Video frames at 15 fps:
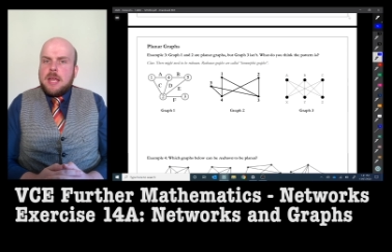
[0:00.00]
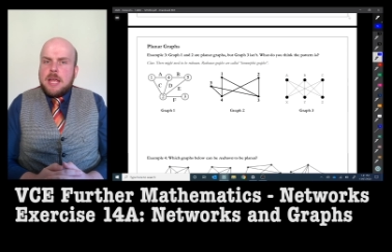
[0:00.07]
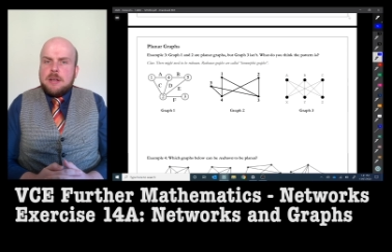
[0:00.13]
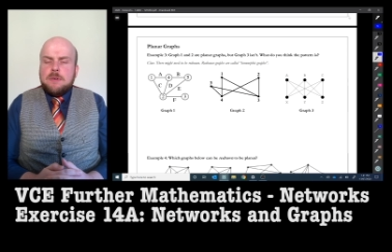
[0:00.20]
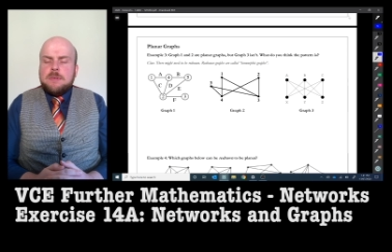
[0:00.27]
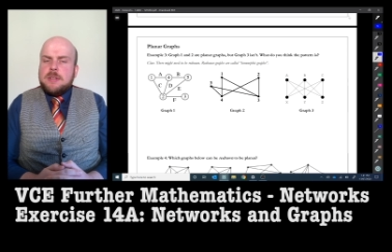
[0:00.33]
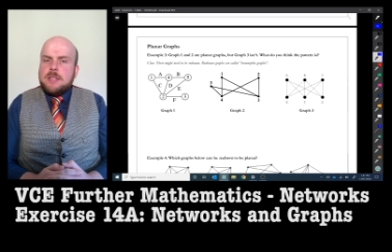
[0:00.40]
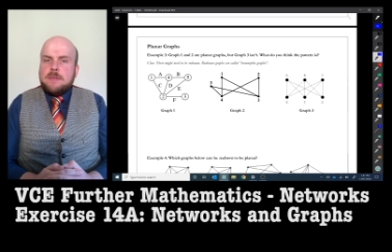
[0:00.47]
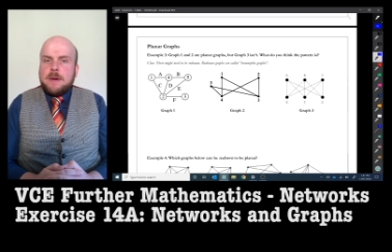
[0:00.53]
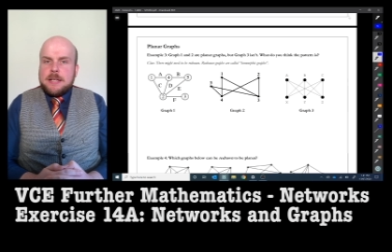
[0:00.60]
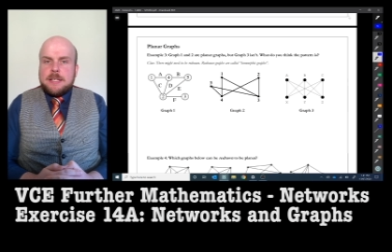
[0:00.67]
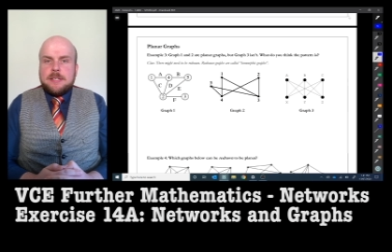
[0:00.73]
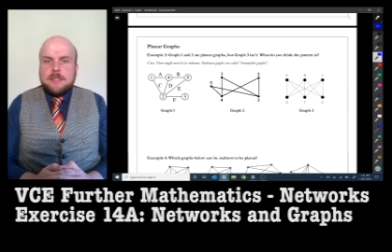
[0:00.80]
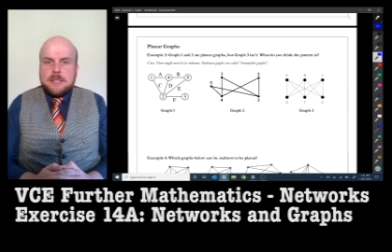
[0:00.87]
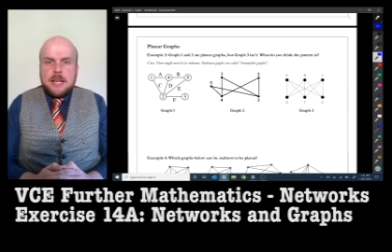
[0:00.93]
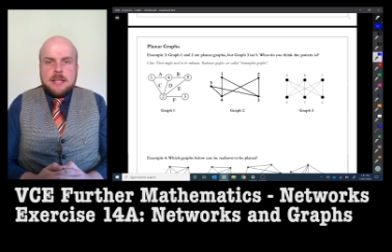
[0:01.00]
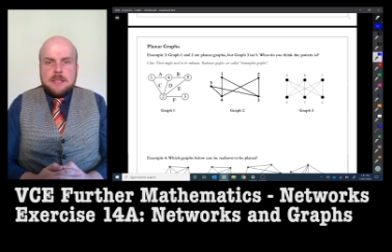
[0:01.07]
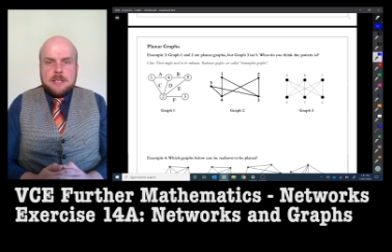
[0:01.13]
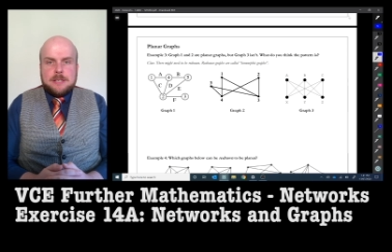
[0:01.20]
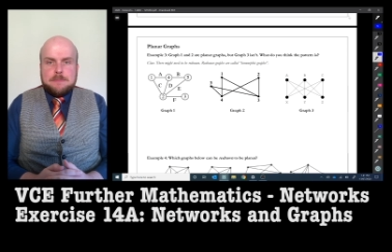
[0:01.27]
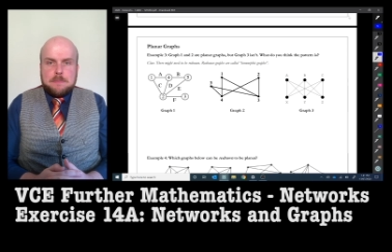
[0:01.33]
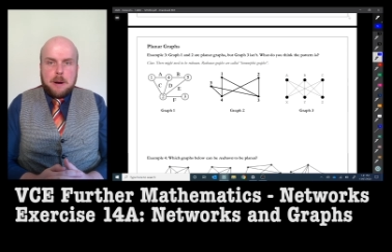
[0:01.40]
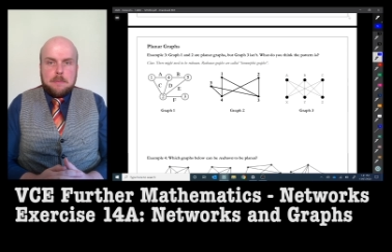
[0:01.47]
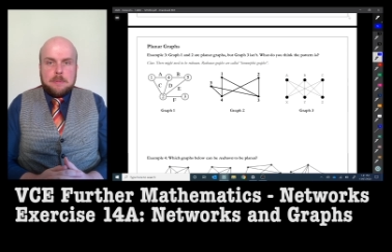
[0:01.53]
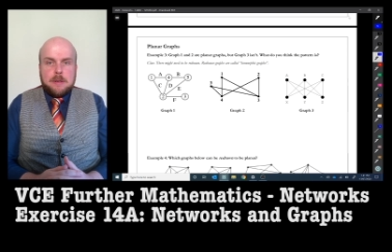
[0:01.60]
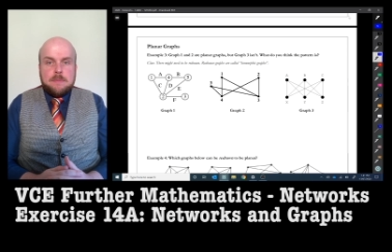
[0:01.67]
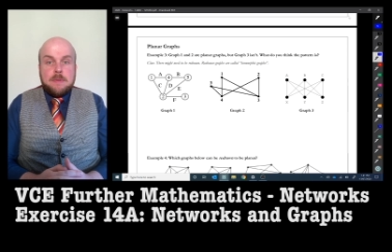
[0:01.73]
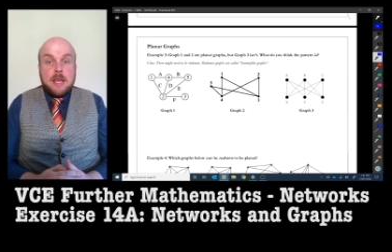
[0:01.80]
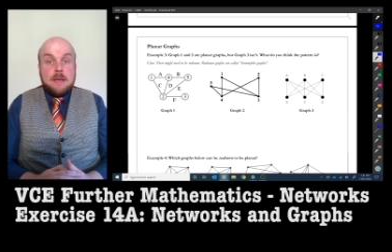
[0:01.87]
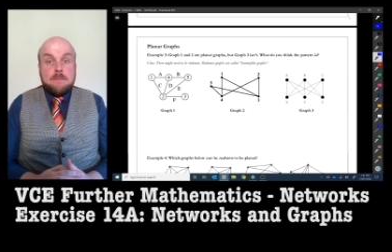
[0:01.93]
In order to understand this
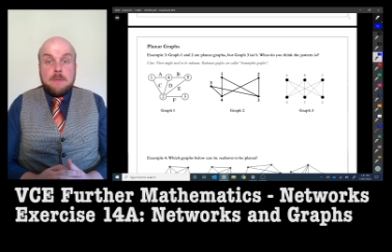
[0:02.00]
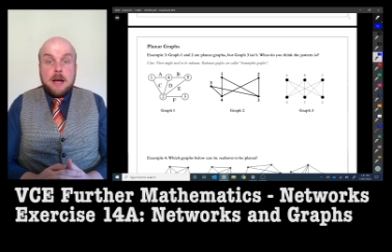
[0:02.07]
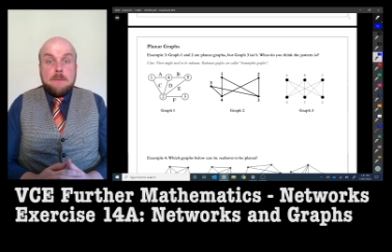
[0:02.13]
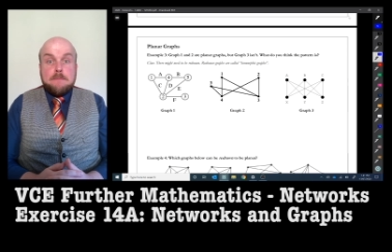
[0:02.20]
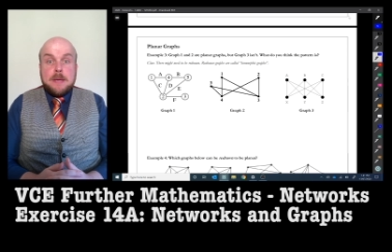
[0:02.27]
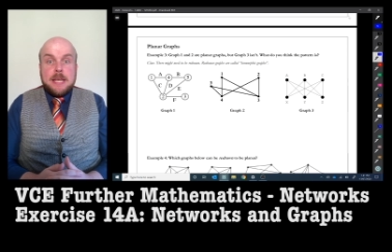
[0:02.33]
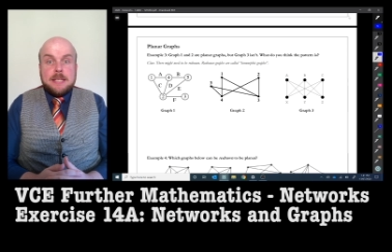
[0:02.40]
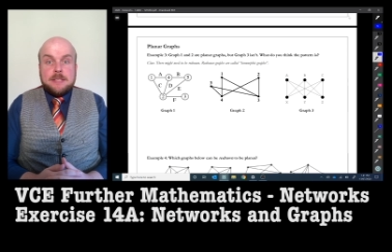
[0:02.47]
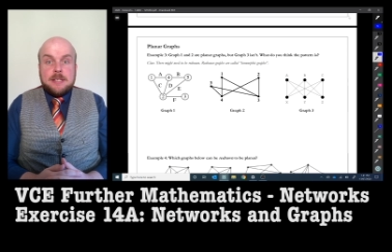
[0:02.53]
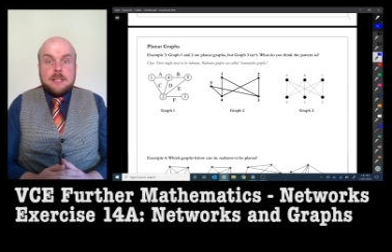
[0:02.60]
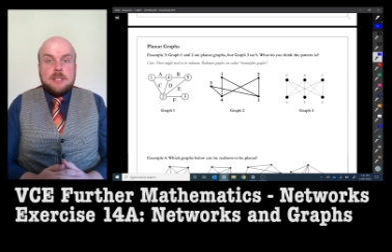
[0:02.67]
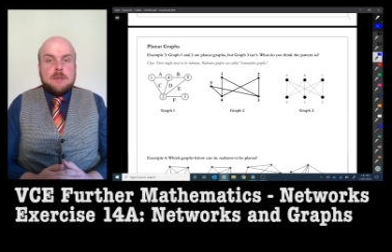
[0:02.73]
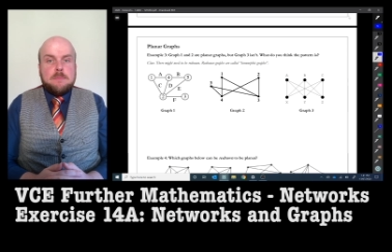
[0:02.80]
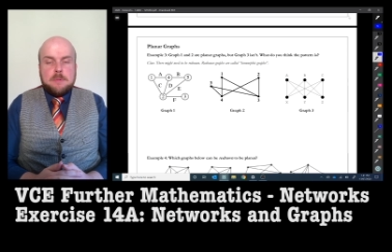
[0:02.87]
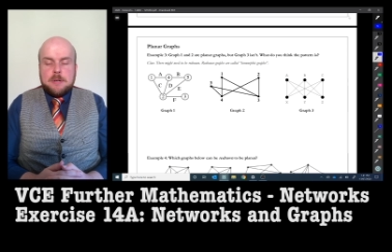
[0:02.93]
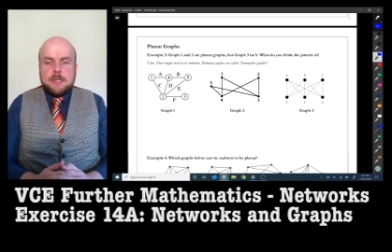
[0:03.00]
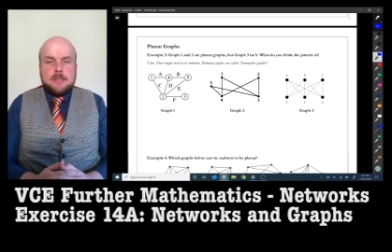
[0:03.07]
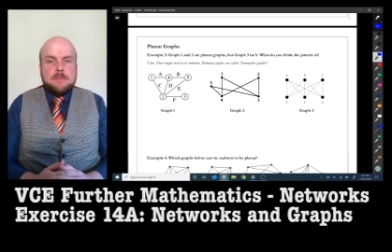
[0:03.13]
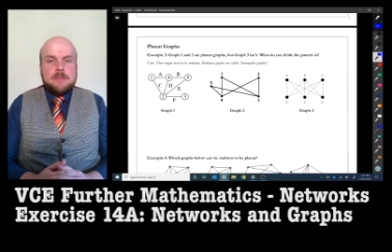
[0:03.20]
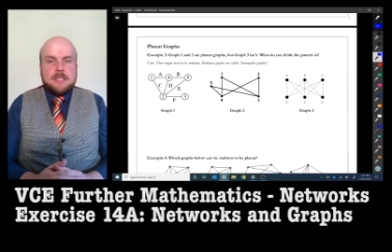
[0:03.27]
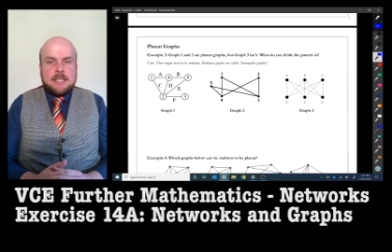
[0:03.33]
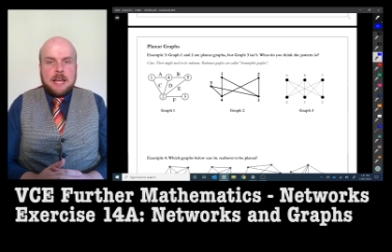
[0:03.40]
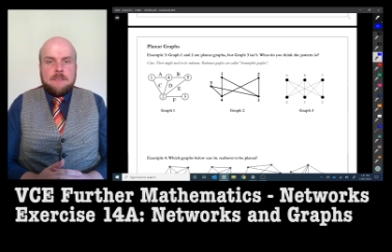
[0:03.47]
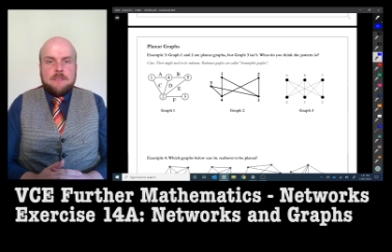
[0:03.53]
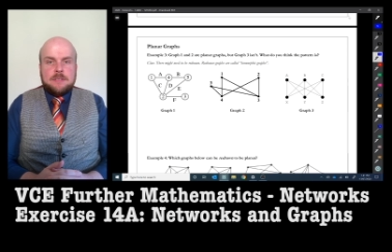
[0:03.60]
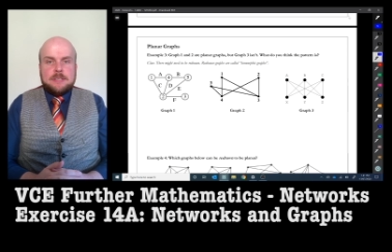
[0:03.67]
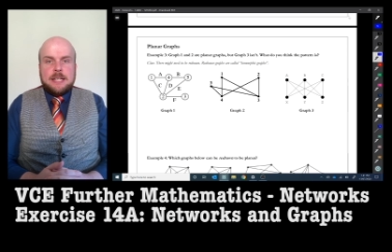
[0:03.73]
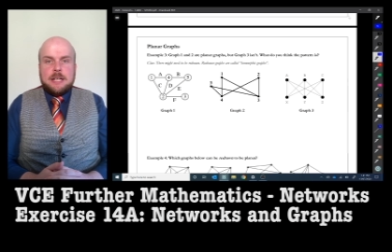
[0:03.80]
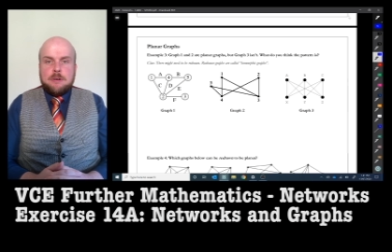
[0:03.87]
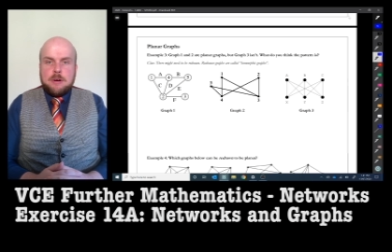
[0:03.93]
problem, it might be easier to put some
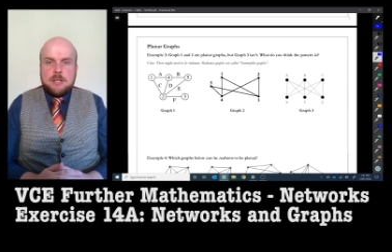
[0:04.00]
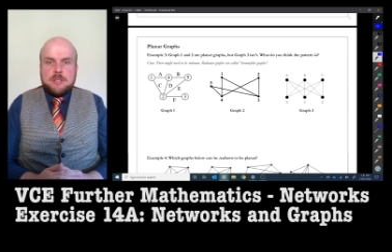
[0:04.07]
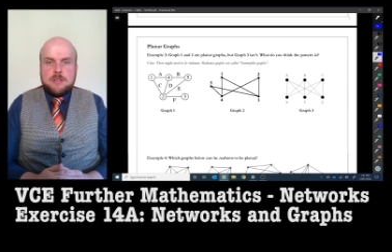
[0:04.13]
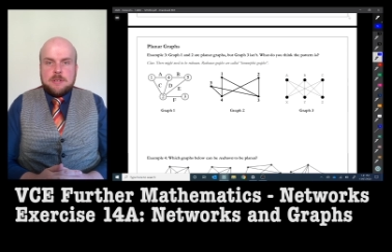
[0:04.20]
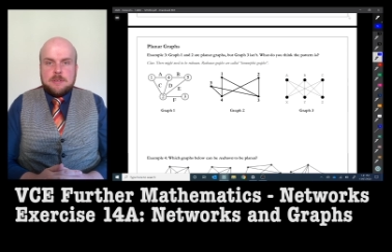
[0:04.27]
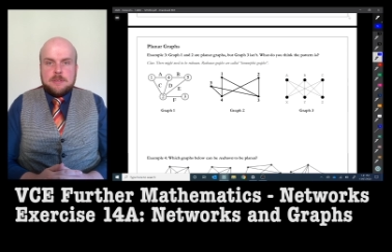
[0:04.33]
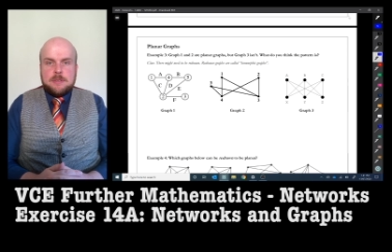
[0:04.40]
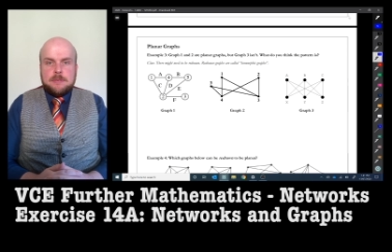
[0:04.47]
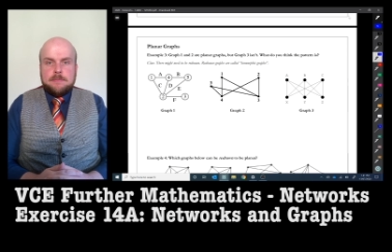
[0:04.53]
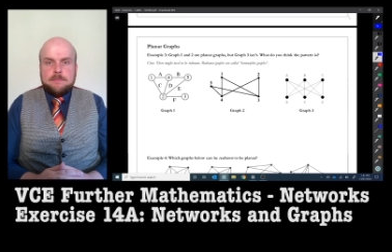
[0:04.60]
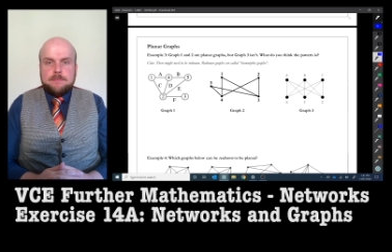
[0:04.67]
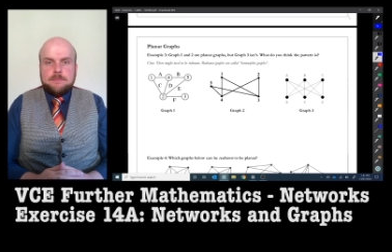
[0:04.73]
scaffolding questions.